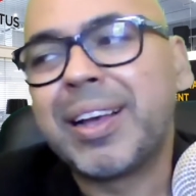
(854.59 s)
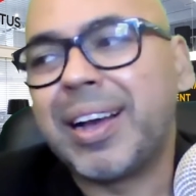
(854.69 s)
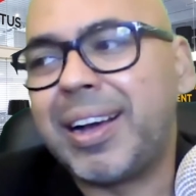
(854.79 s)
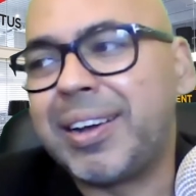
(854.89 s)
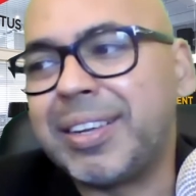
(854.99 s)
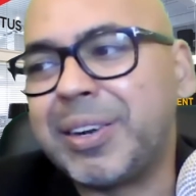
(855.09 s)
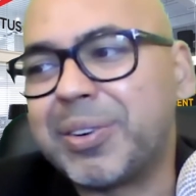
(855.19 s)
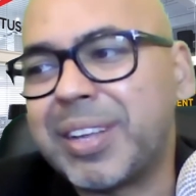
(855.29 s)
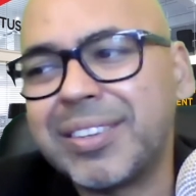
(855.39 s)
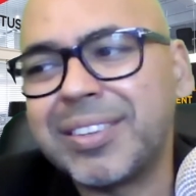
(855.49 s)

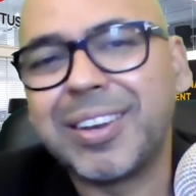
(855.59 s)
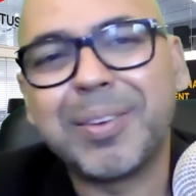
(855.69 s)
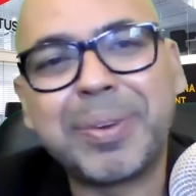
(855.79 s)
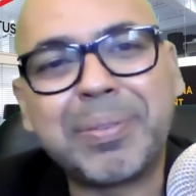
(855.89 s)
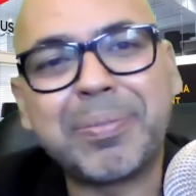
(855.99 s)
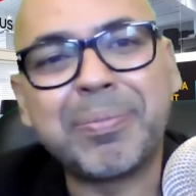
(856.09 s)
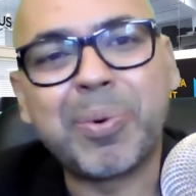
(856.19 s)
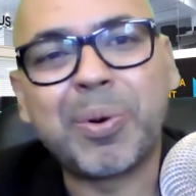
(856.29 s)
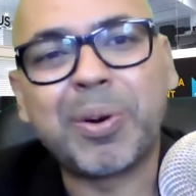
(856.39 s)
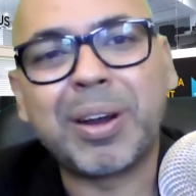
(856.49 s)
Tell us a little bit
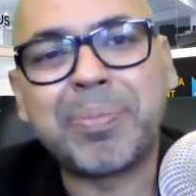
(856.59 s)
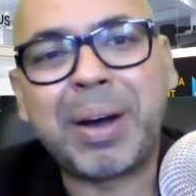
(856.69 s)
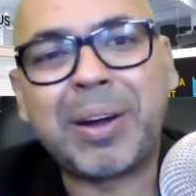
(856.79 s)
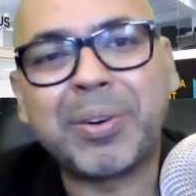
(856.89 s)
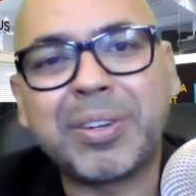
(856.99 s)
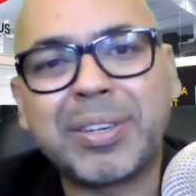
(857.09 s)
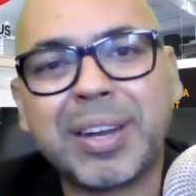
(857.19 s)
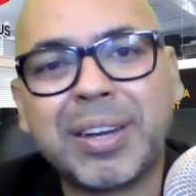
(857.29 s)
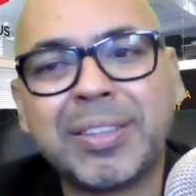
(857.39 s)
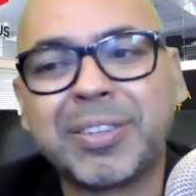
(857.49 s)
more about
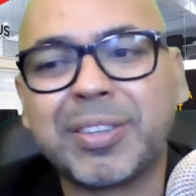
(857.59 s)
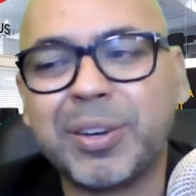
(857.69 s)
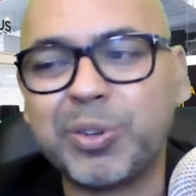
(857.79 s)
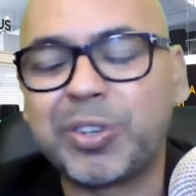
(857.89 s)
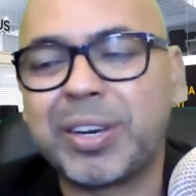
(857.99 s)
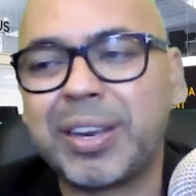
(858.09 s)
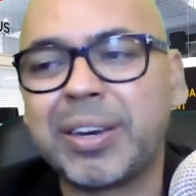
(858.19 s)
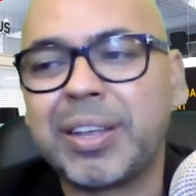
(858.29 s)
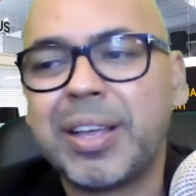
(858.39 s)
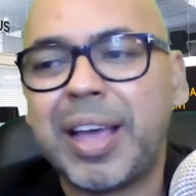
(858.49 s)
this
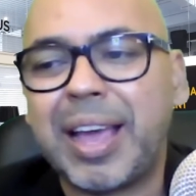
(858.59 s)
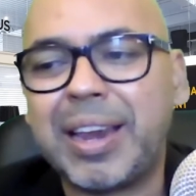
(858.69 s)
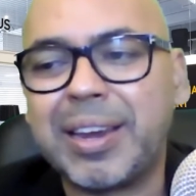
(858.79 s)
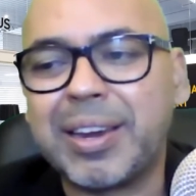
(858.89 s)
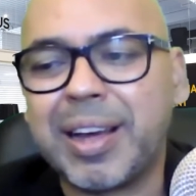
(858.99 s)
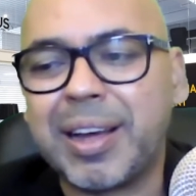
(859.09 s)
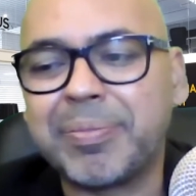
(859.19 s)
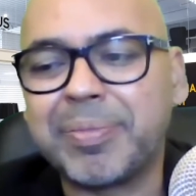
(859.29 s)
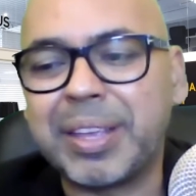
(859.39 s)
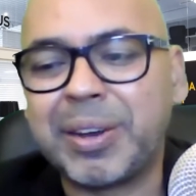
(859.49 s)
solution and
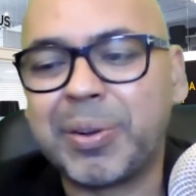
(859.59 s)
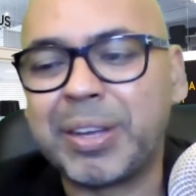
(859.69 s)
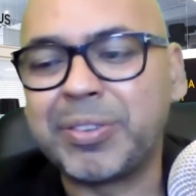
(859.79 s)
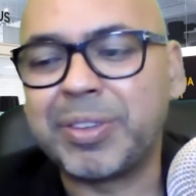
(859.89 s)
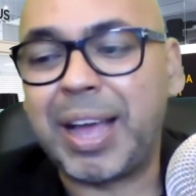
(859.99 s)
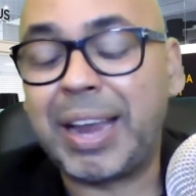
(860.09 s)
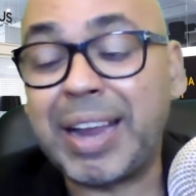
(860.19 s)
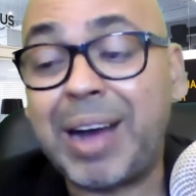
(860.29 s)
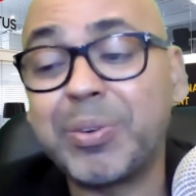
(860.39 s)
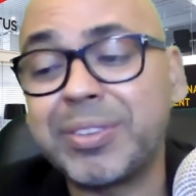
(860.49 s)

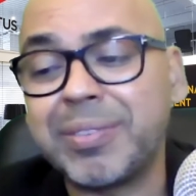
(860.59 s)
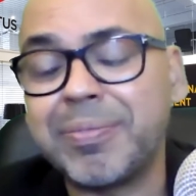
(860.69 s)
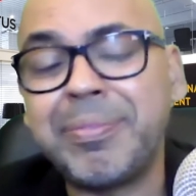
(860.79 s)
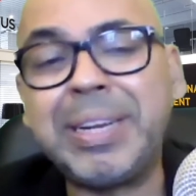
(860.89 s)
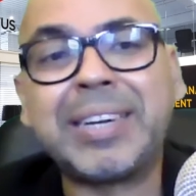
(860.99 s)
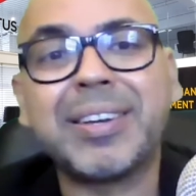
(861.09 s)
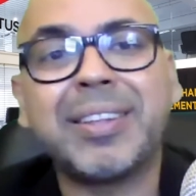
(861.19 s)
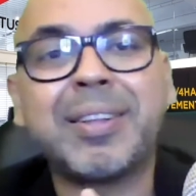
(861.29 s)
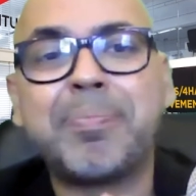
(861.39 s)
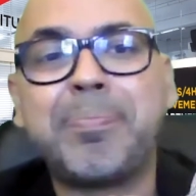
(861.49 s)
how does it meet
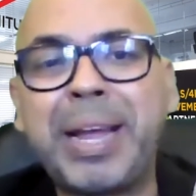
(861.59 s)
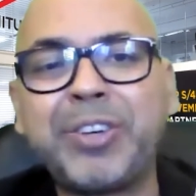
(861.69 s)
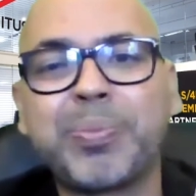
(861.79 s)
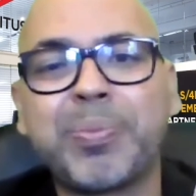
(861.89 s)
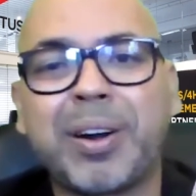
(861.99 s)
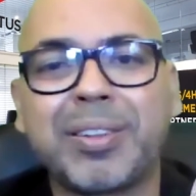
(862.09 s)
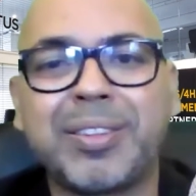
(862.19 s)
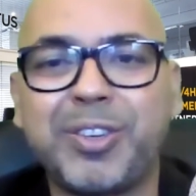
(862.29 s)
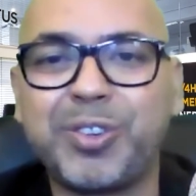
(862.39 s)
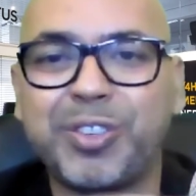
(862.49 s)
the benchmark
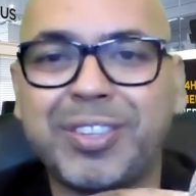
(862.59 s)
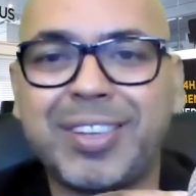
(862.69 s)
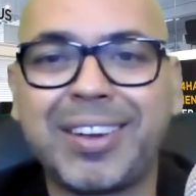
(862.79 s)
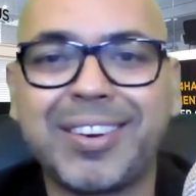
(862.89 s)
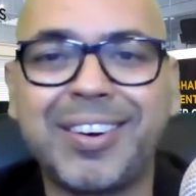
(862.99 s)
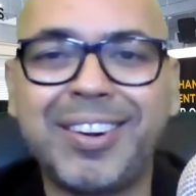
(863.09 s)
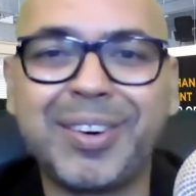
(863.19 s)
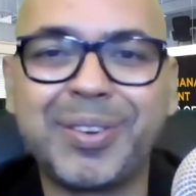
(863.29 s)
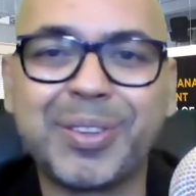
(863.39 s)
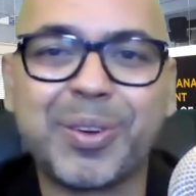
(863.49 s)
that you set
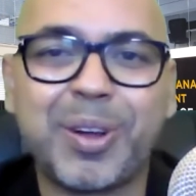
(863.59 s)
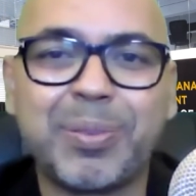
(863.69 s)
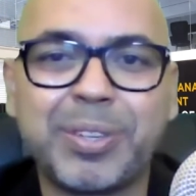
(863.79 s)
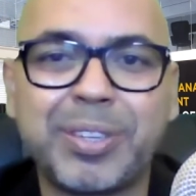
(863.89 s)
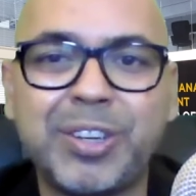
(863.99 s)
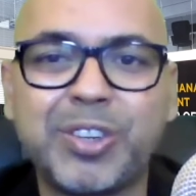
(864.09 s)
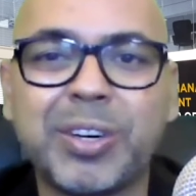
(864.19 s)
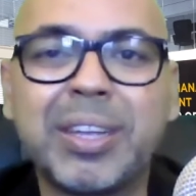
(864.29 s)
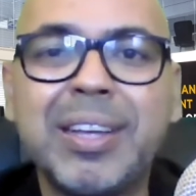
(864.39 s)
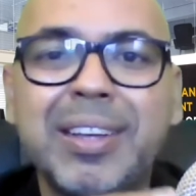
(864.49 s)
earlier in the
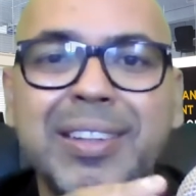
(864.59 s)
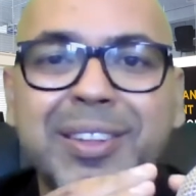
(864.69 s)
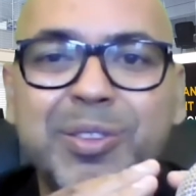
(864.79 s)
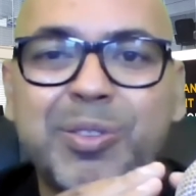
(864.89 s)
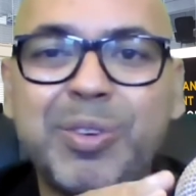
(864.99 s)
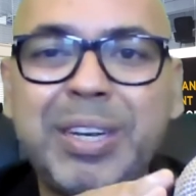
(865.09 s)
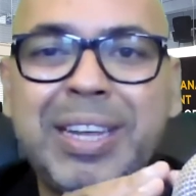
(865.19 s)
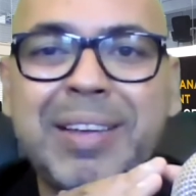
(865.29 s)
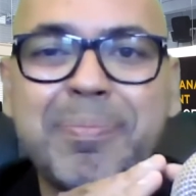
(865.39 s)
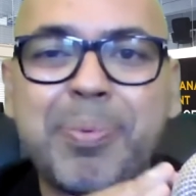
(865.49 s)
conversation? The
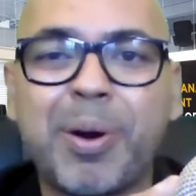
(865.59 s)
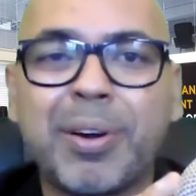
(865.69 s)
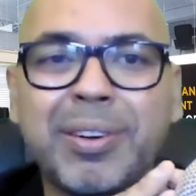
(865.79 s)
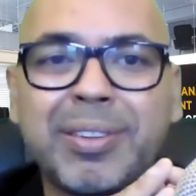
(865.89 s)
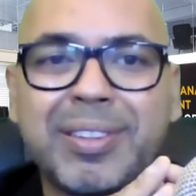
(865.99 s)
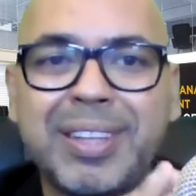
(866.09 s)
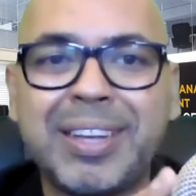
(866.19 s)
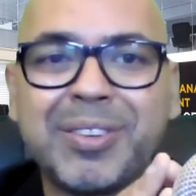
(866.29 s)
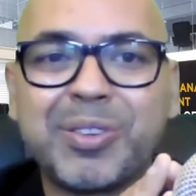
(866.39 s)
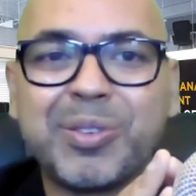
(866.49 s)
three important
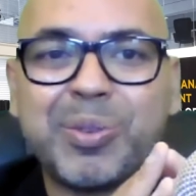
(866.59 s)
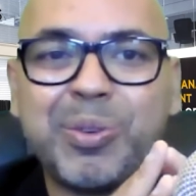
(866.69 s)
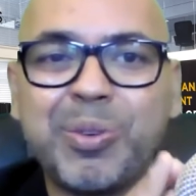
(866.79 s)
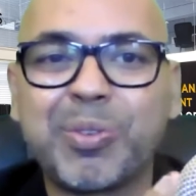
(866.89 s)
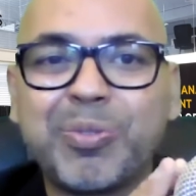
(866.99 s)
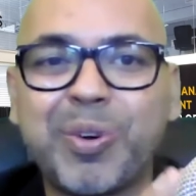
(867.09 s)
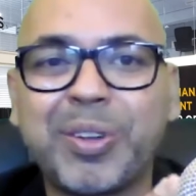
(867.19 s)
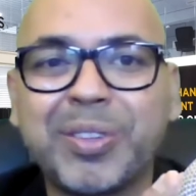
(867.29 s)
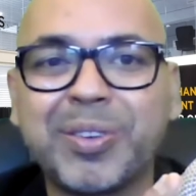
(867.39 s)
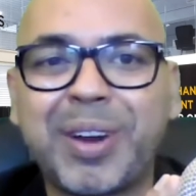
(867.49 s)
things to look
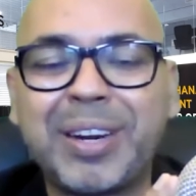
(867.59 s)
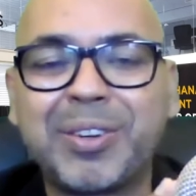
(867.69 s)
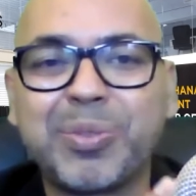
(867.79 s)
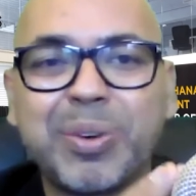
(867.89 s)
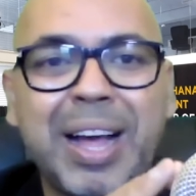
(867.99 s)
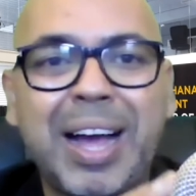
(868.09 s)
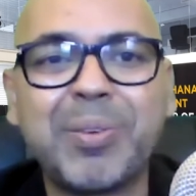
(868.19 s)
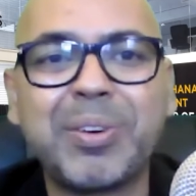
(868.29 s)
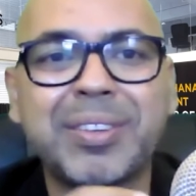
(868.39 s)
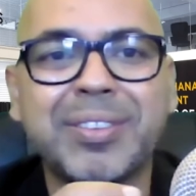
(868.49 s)
for in the right tool.
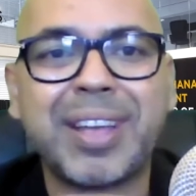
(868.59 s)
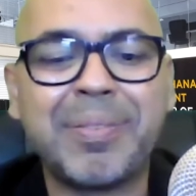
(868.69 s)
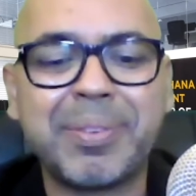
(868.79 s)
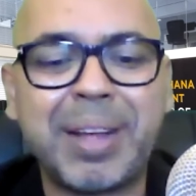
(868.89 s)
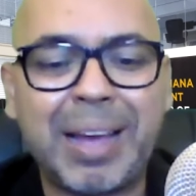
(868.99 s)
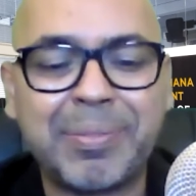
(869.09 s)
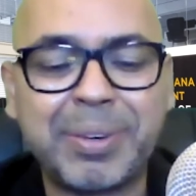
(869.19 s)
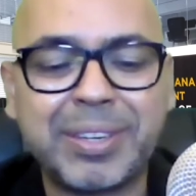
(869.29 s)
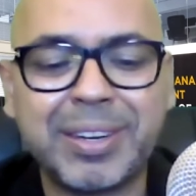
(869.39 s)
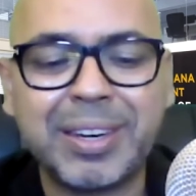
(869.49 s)
How does
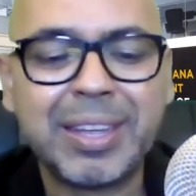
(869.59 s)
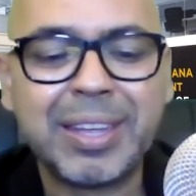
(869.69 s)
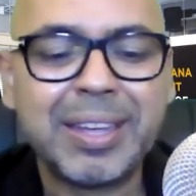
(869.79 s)
Hamilton